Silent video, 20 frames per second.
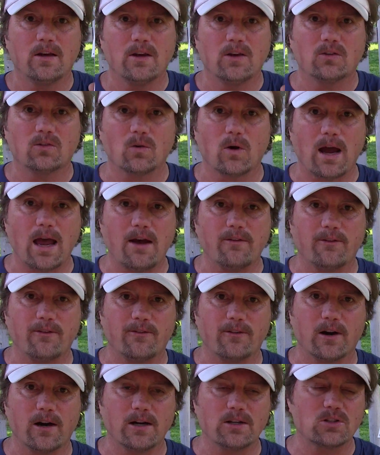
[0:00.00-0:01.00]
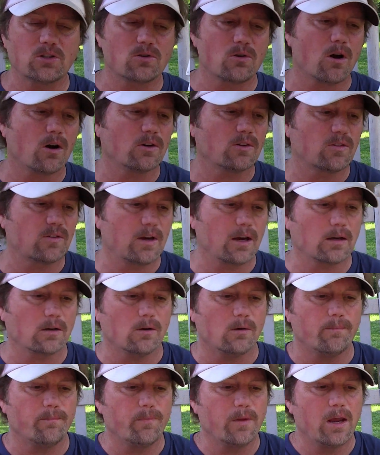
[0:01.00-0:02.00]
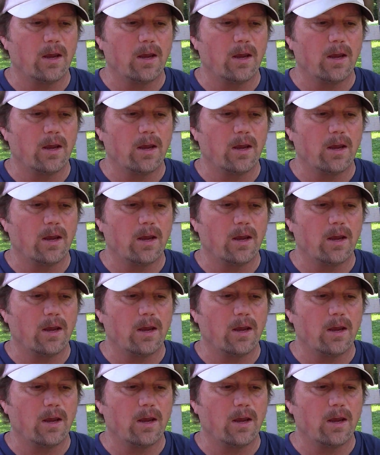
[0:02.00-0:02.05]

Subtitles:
so I have a very strong signal.